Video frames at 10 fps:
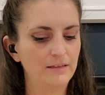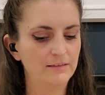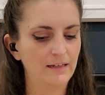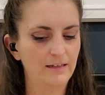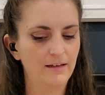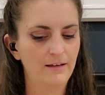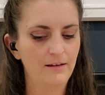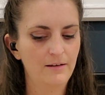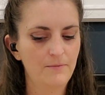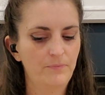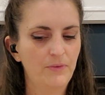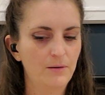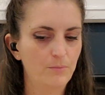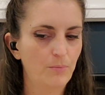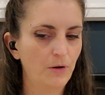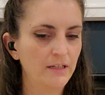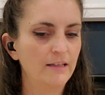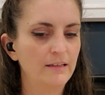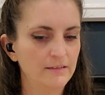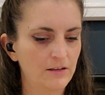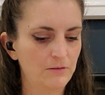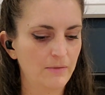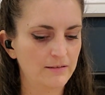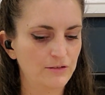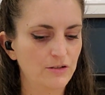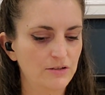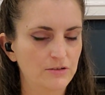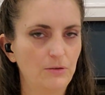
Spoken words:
it's like bringing these other messages.